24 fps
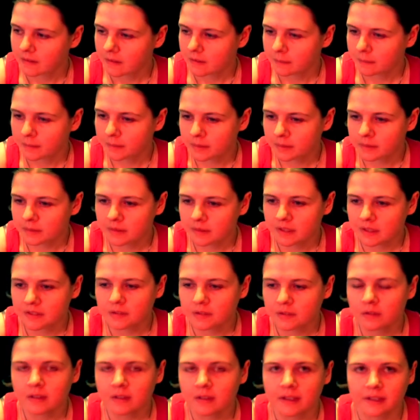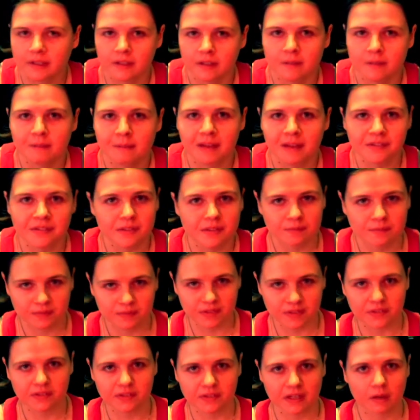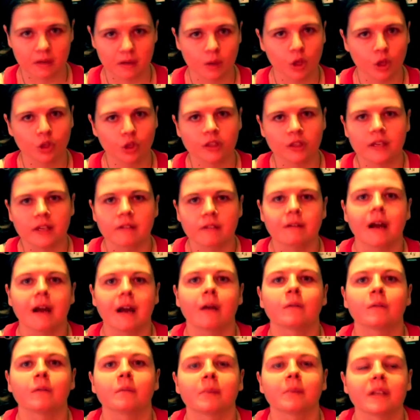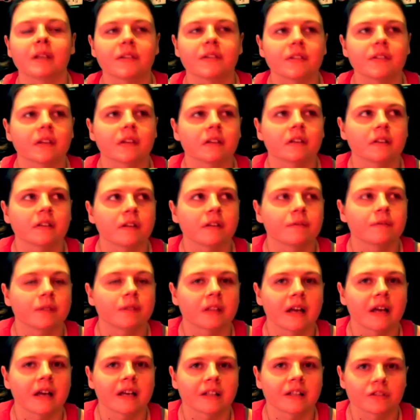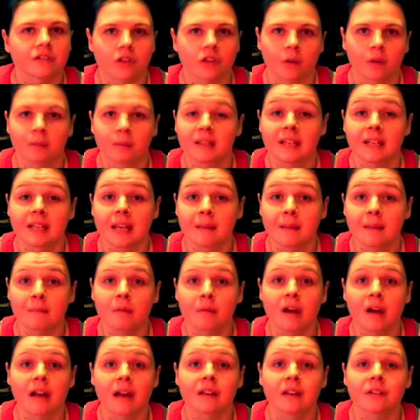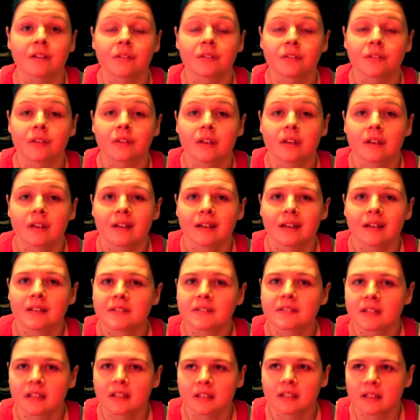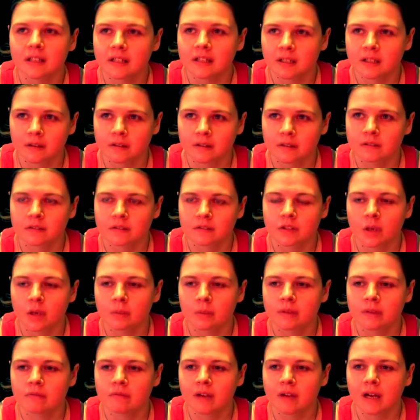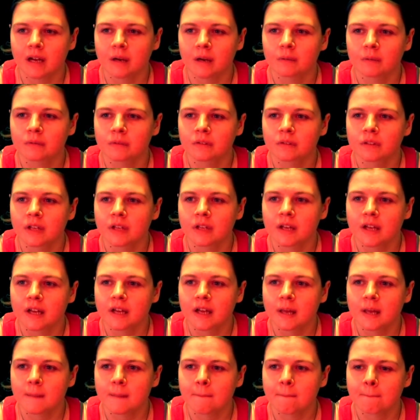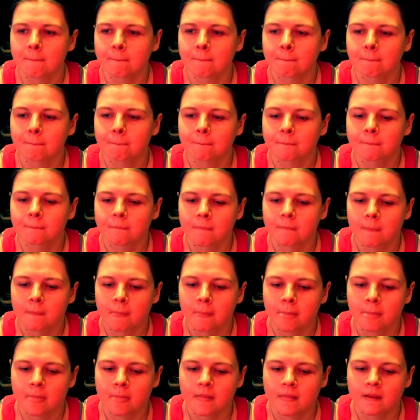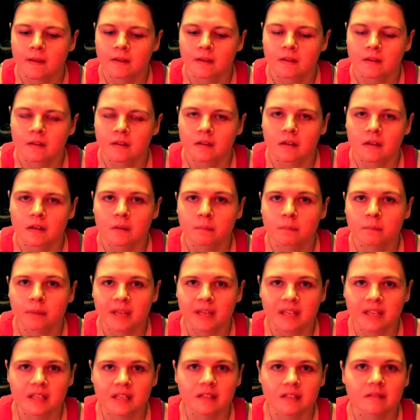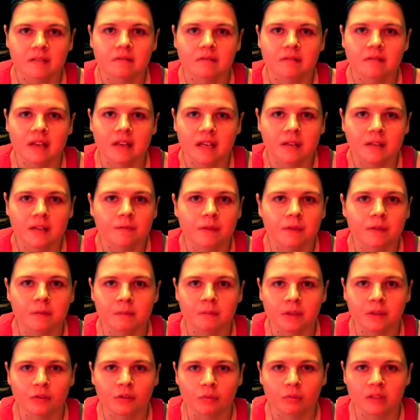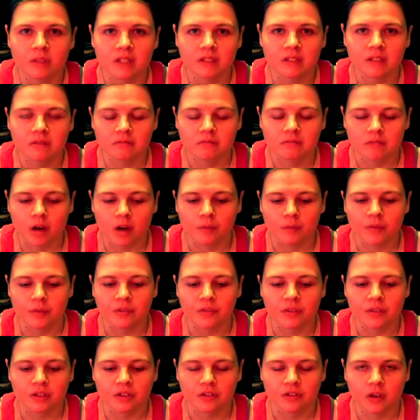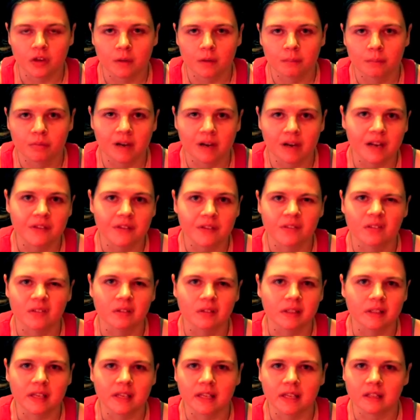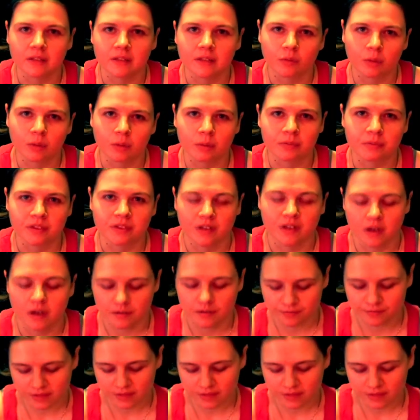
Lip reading: But they do like a massive discount all year round, basically, for like top of the name brands. Instead of like going round and paying anything between obviously the top price and only getting like 20% off,